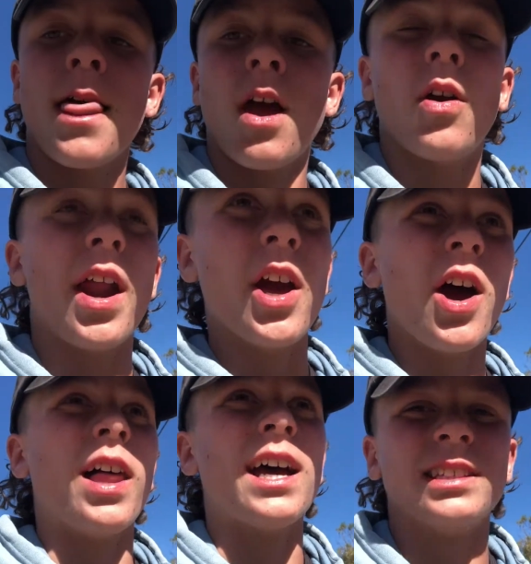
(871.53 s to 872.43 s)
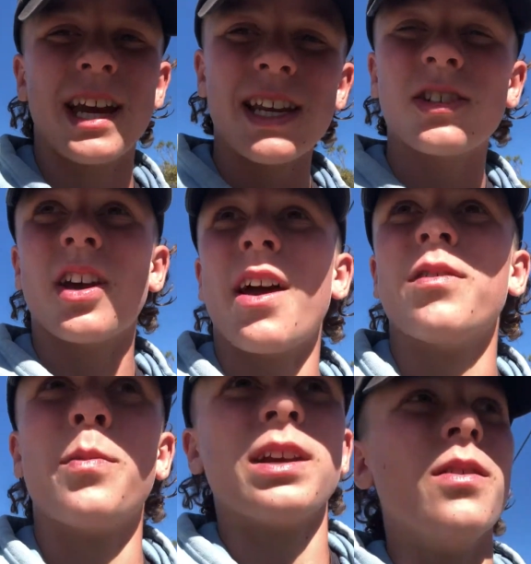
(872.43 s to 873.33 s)
Rightio lads, that is going to have
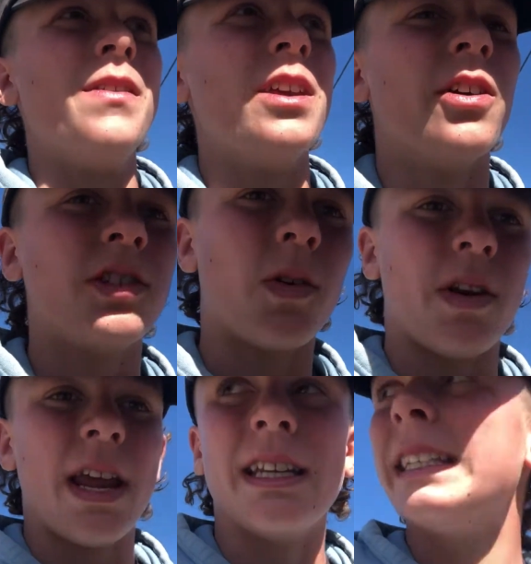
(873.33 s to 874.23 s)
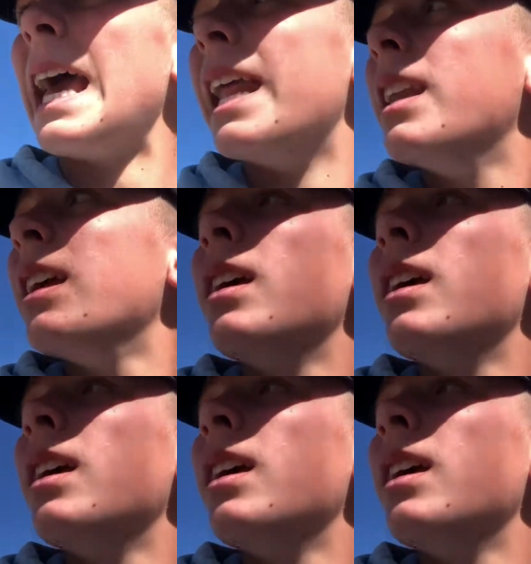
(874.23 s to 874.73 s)
to bring the video to an end again.